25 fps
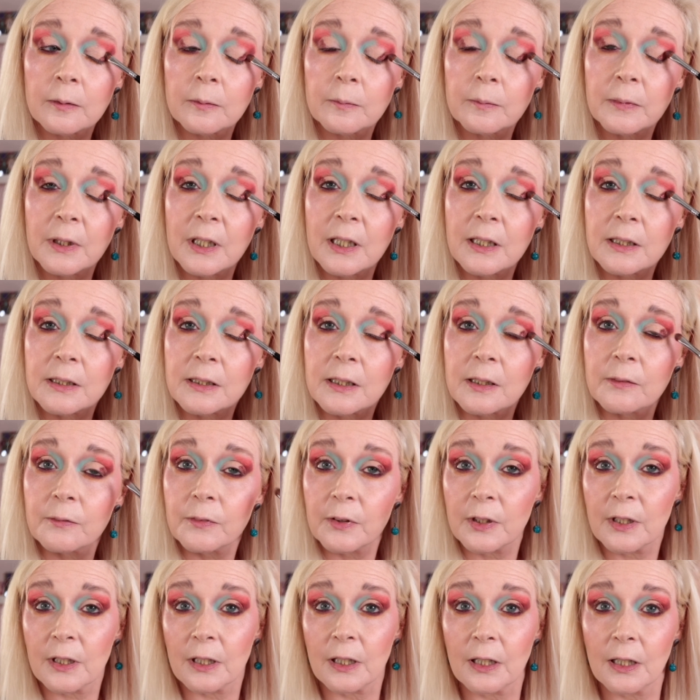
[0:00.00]
blend
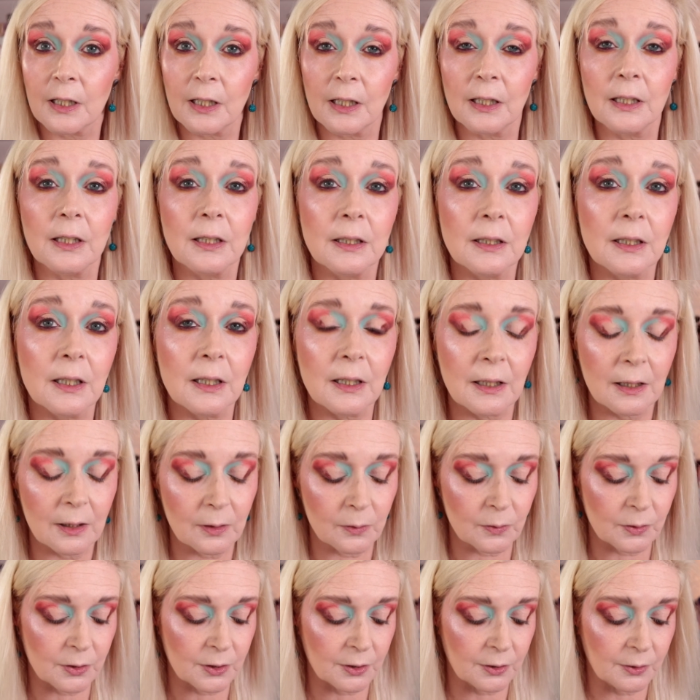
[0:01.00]
everything in the
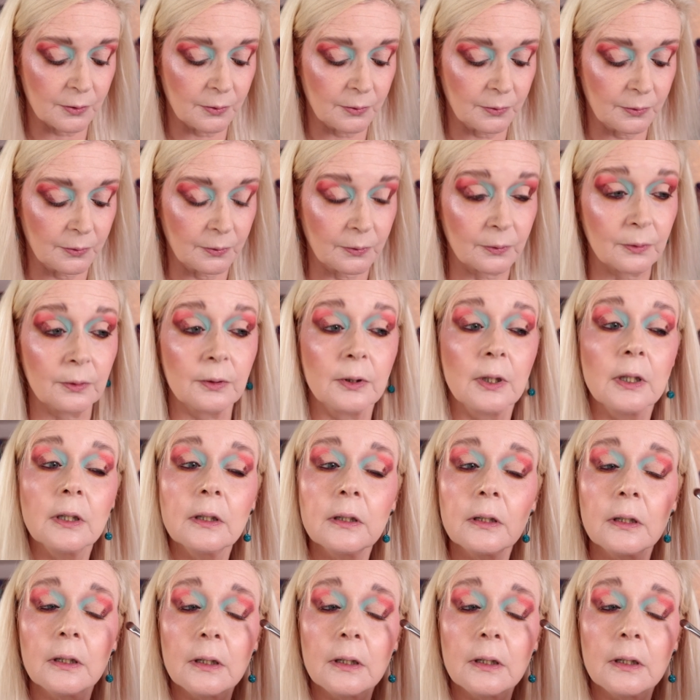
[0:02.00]
outer corner.